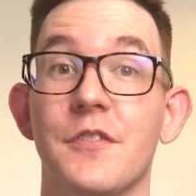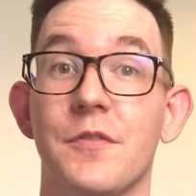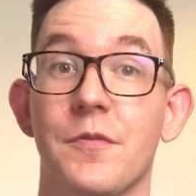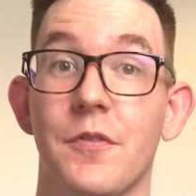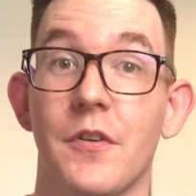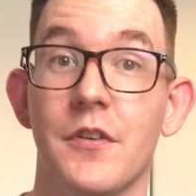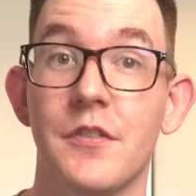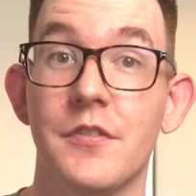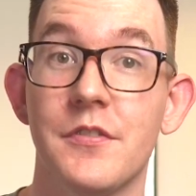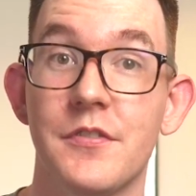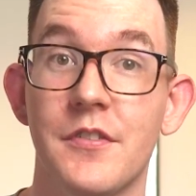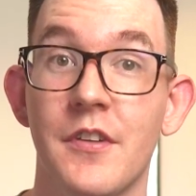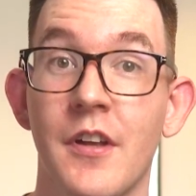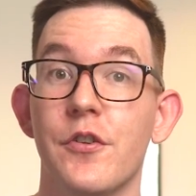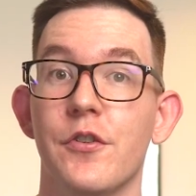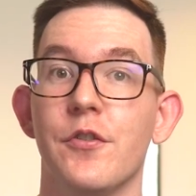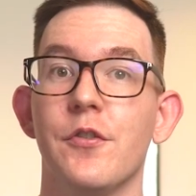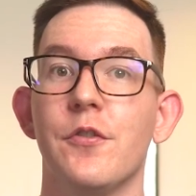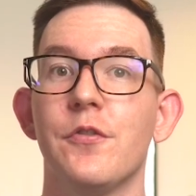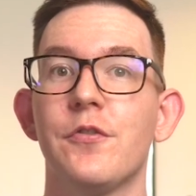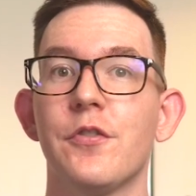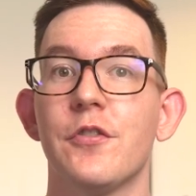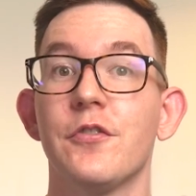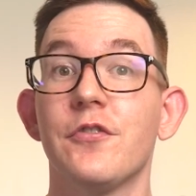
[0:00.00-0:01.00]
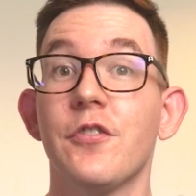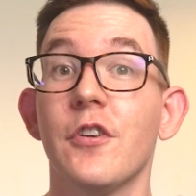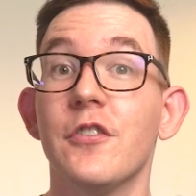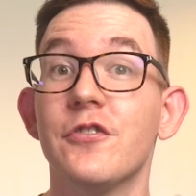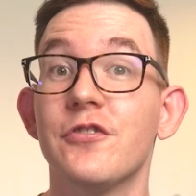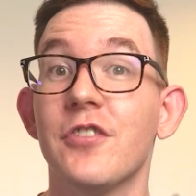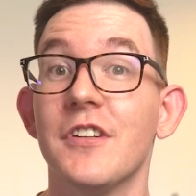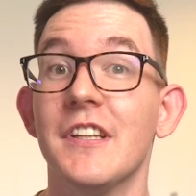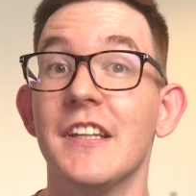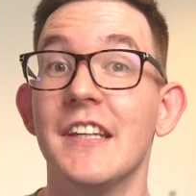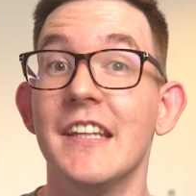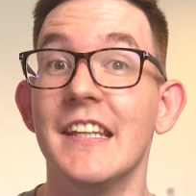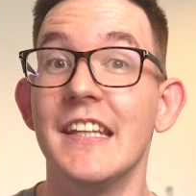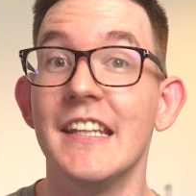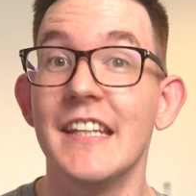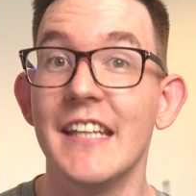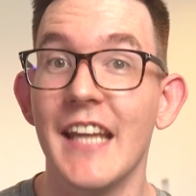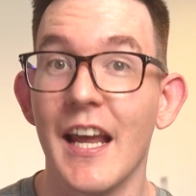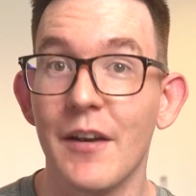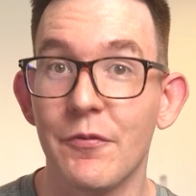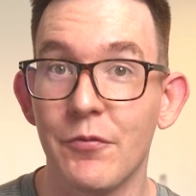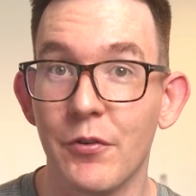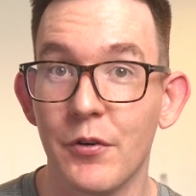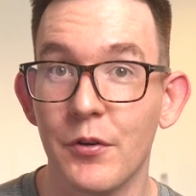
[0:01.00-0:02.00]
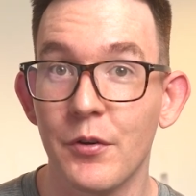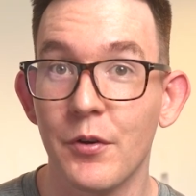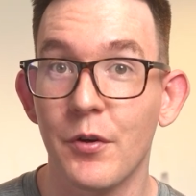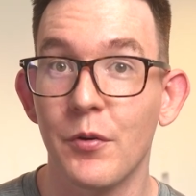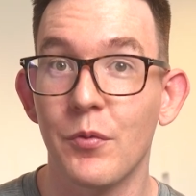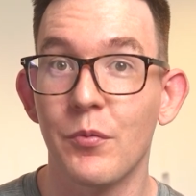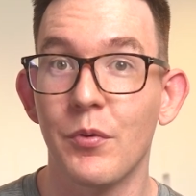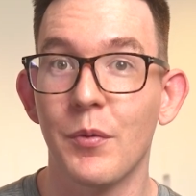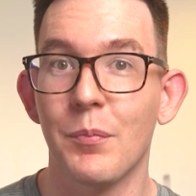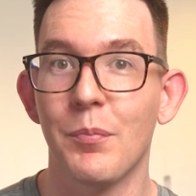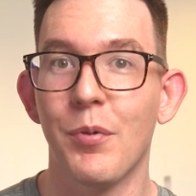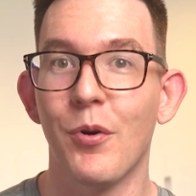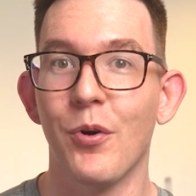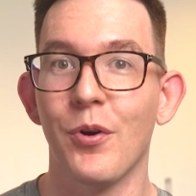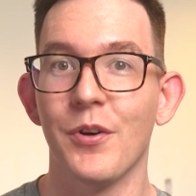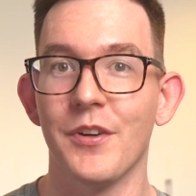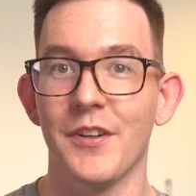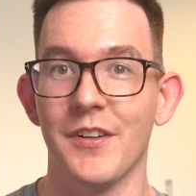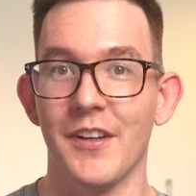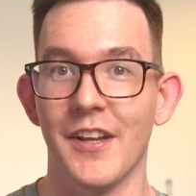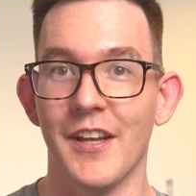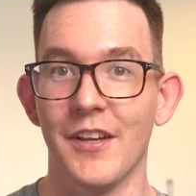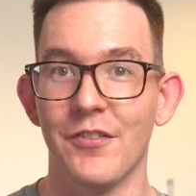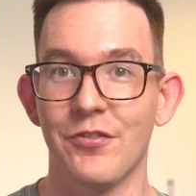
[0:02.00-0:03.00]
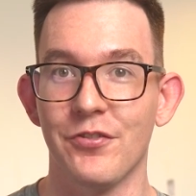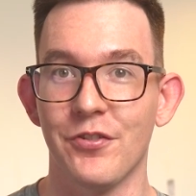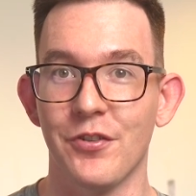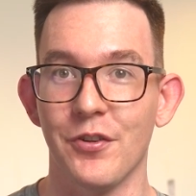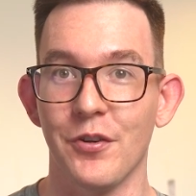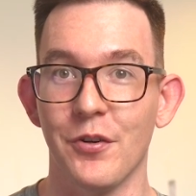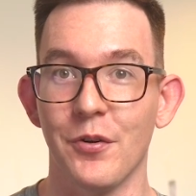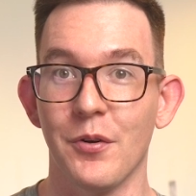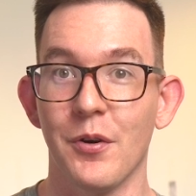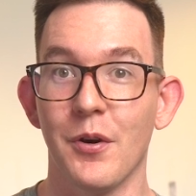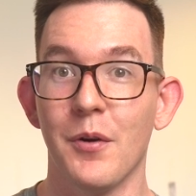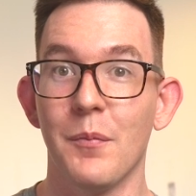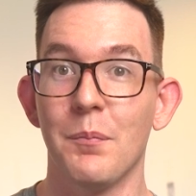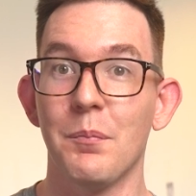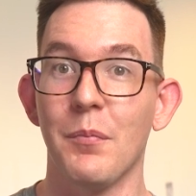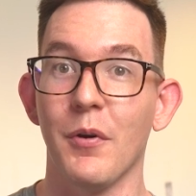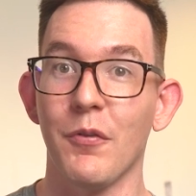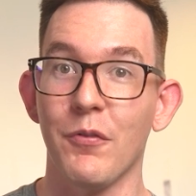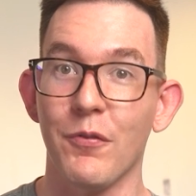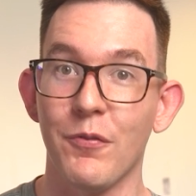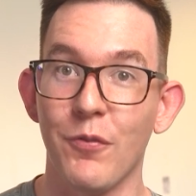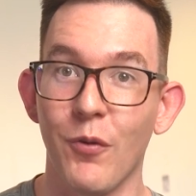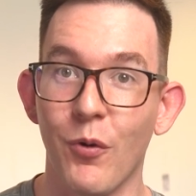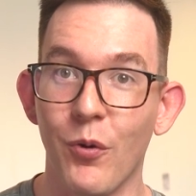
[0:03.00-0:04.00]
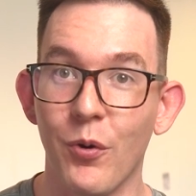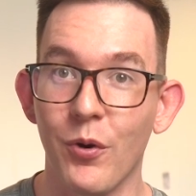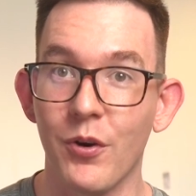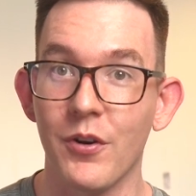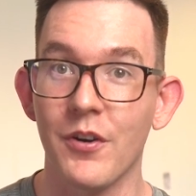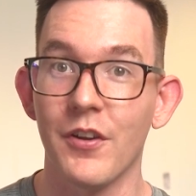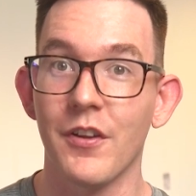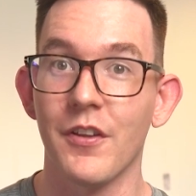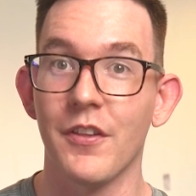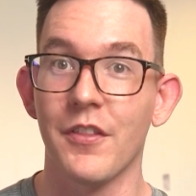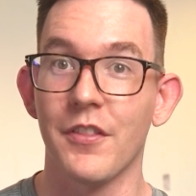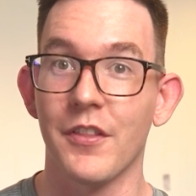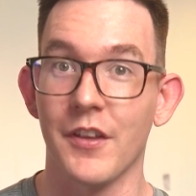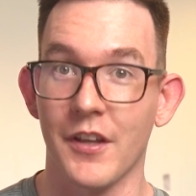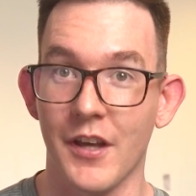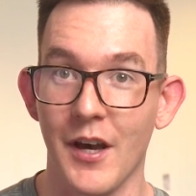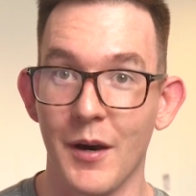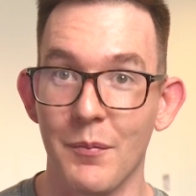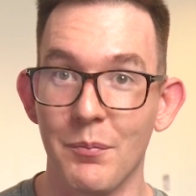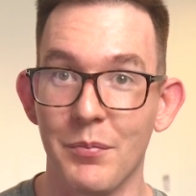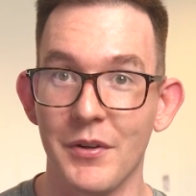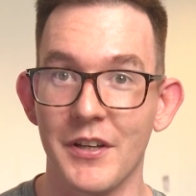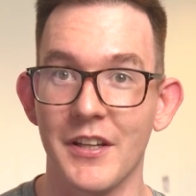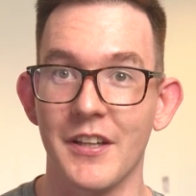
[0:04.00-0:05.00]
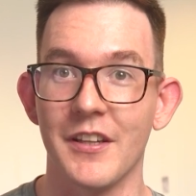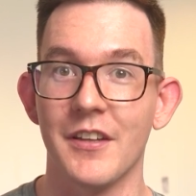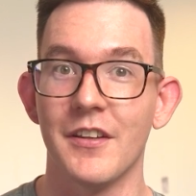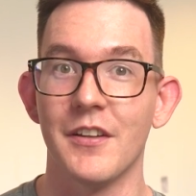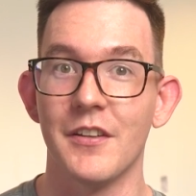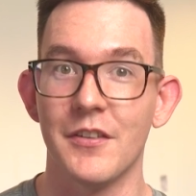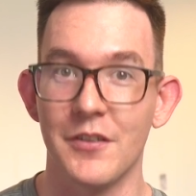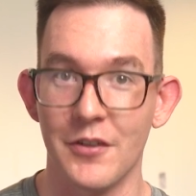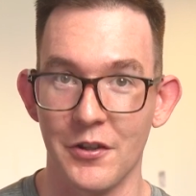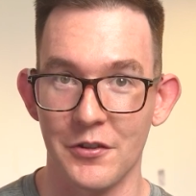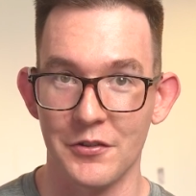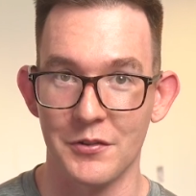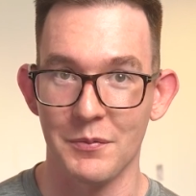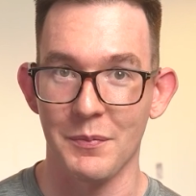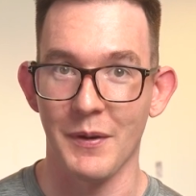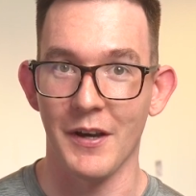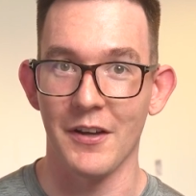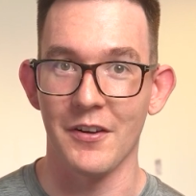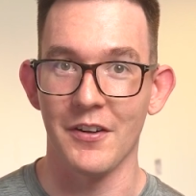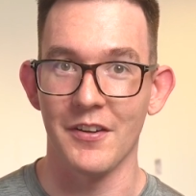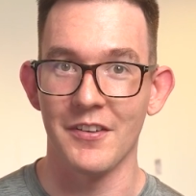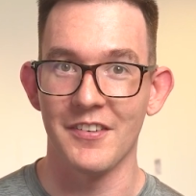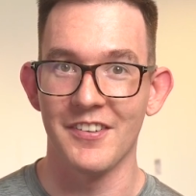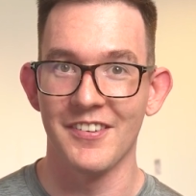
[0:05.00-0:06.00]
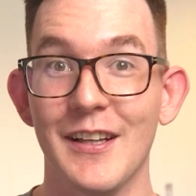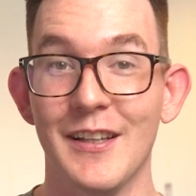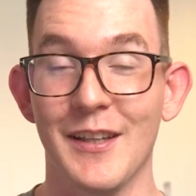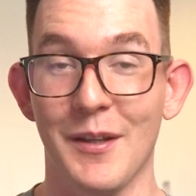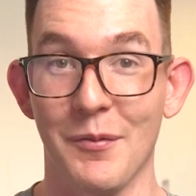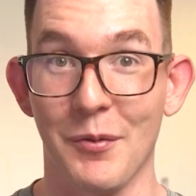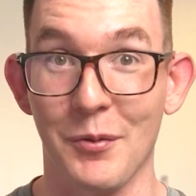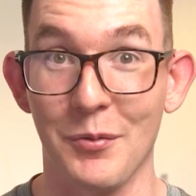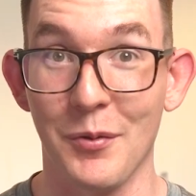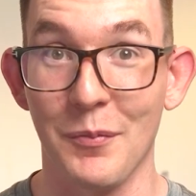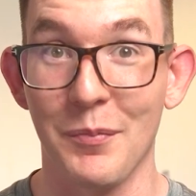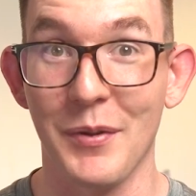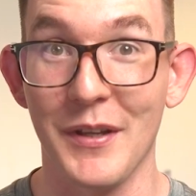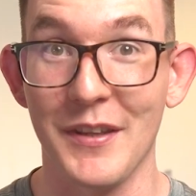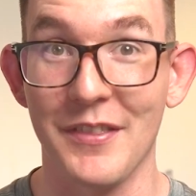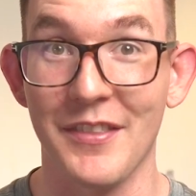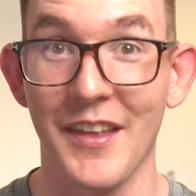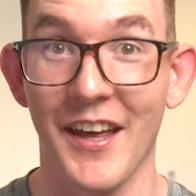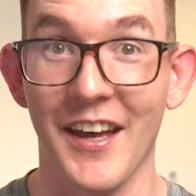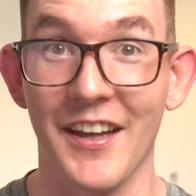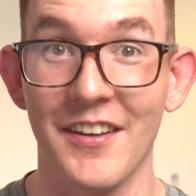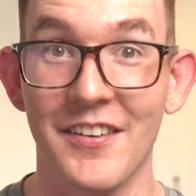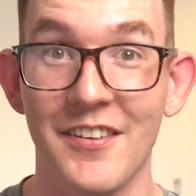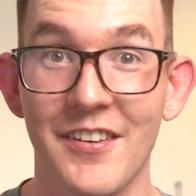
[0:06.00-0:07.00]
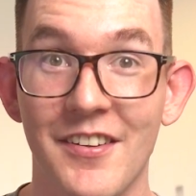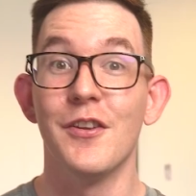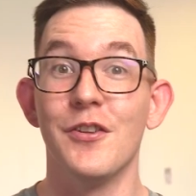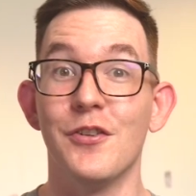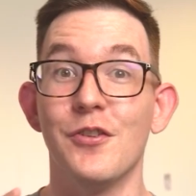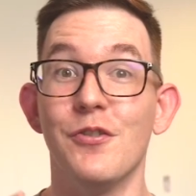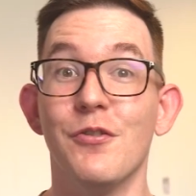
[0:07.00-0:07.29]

first, users should never report an issue before the company knows about it. Let me repeat that.